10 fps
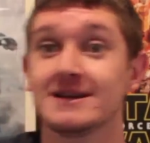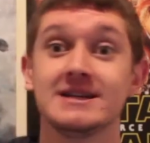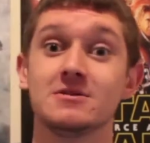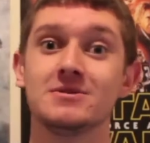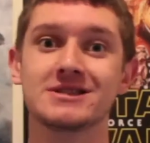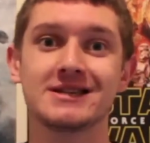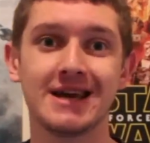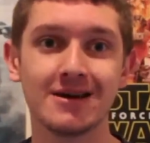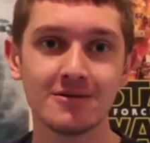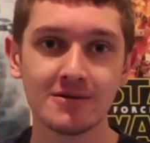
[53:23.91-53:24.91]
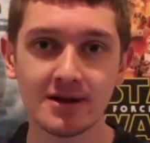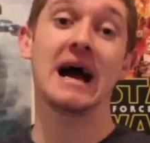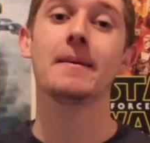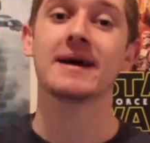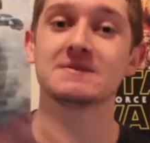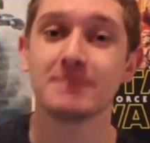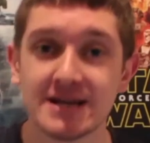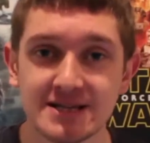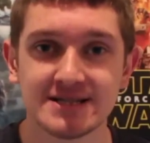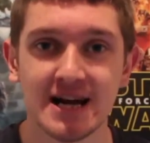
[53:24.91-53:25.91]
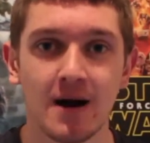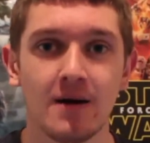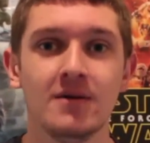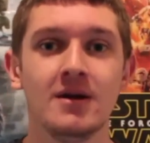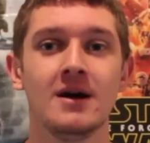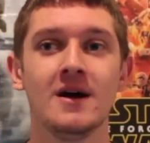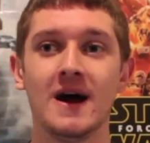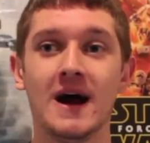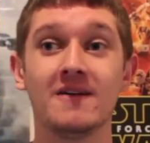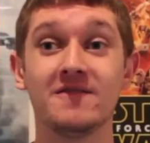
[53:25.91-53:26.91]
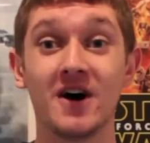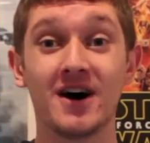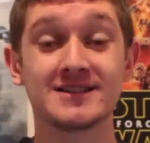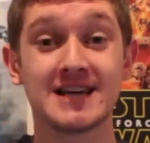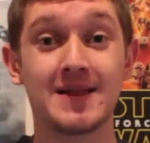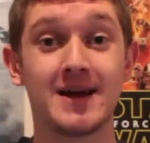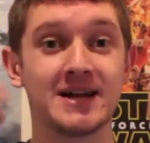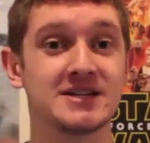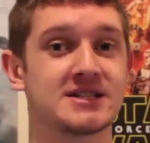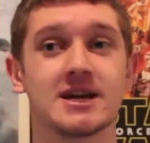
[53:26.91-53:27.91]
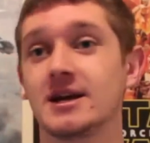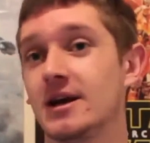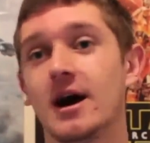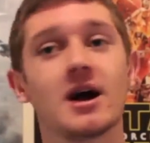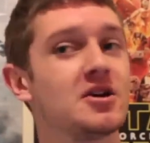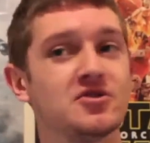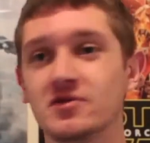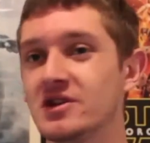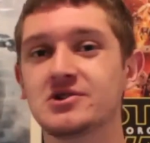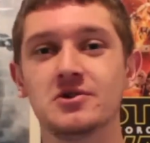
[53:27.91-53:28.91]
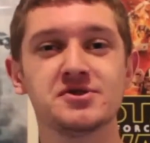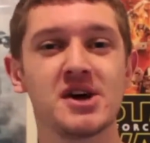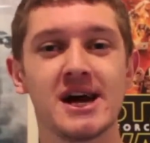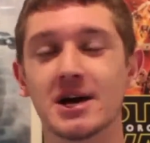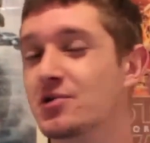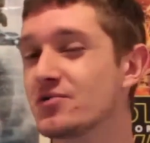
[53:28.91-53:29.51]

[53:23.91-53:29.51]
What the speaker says: He's almost killed. Cap gets beaten down first, and then he's just like, I could do this all day.